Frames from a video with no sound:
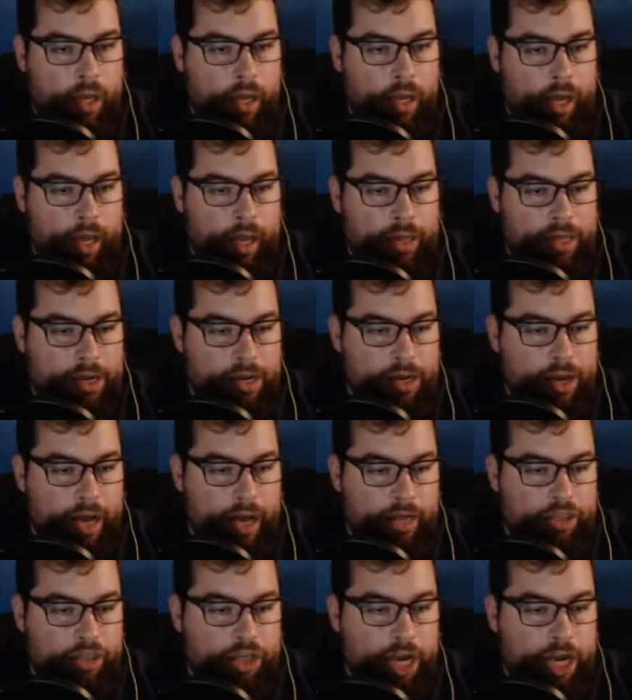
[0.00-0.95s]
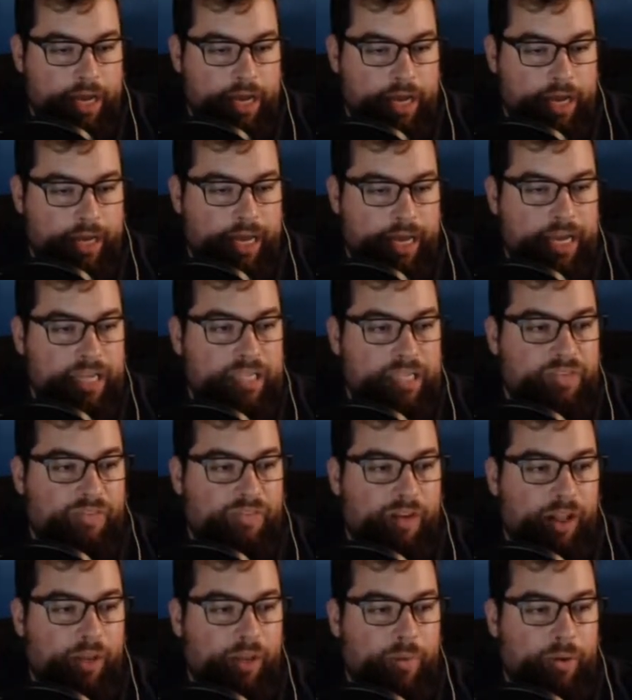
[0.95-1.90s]
And then you got Jake, King's
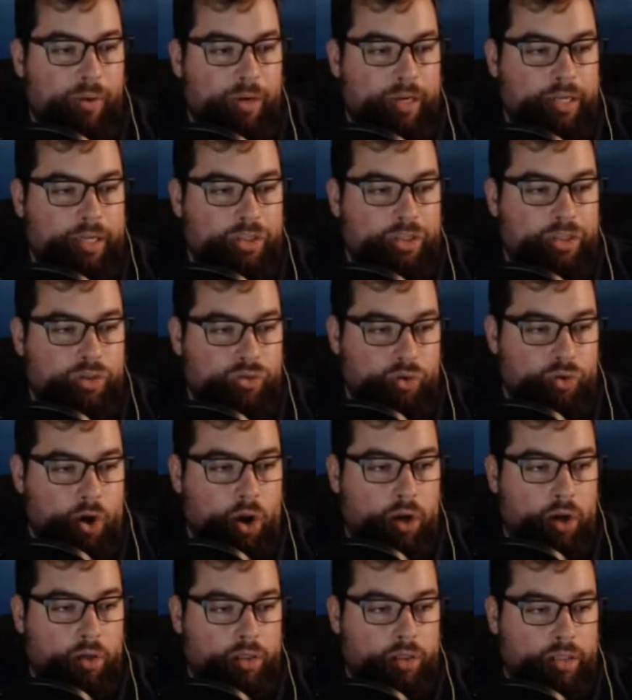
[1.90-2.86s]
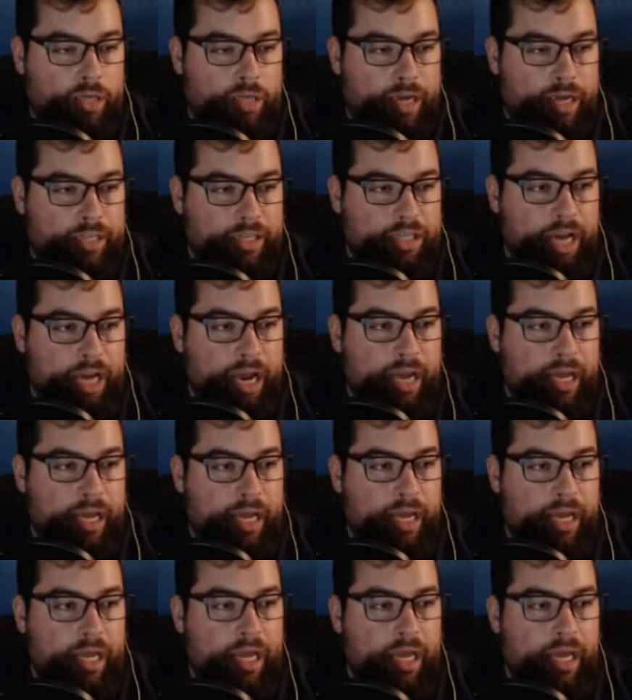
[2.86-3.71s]
follower. He's strong. So you got Jake,